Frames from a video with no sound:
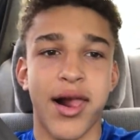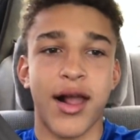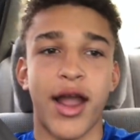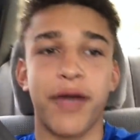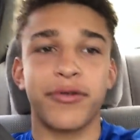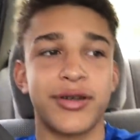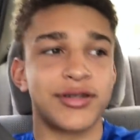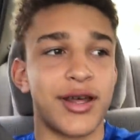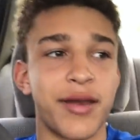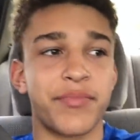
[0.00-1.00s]
Hybrid is
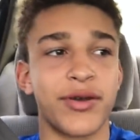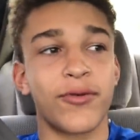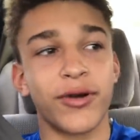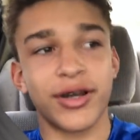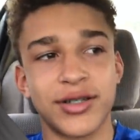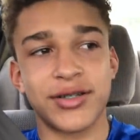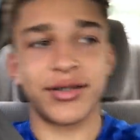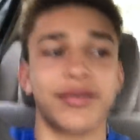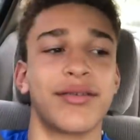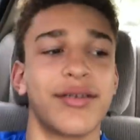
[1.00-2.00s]
not a big word. Yes, it
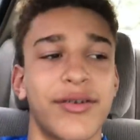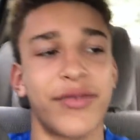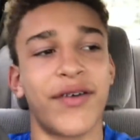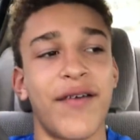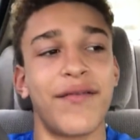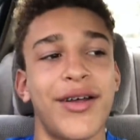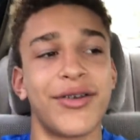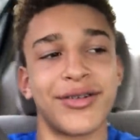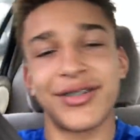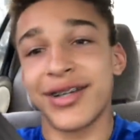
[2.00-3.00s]
is. Literally five letters.